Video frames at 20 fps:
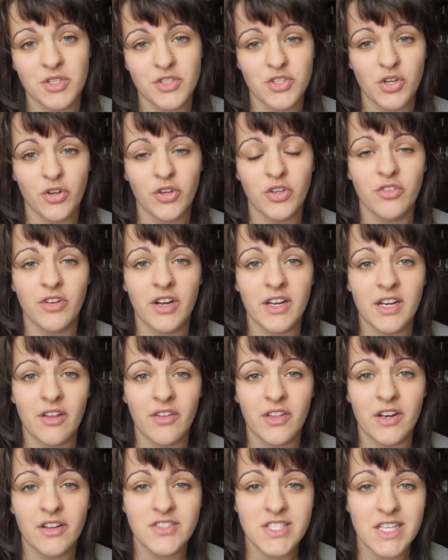to show you right
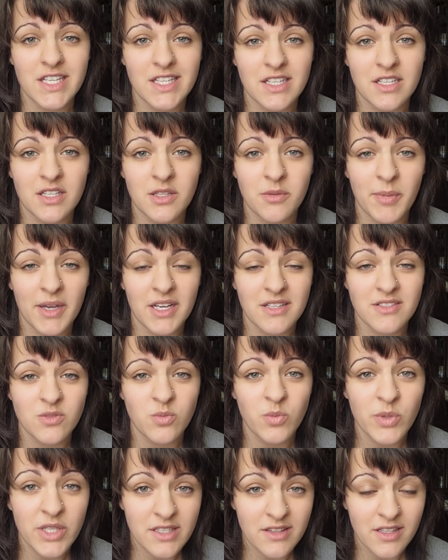now that I've taken in the
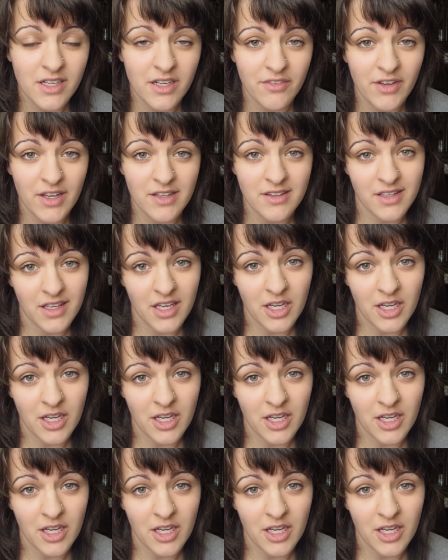past week that I've had the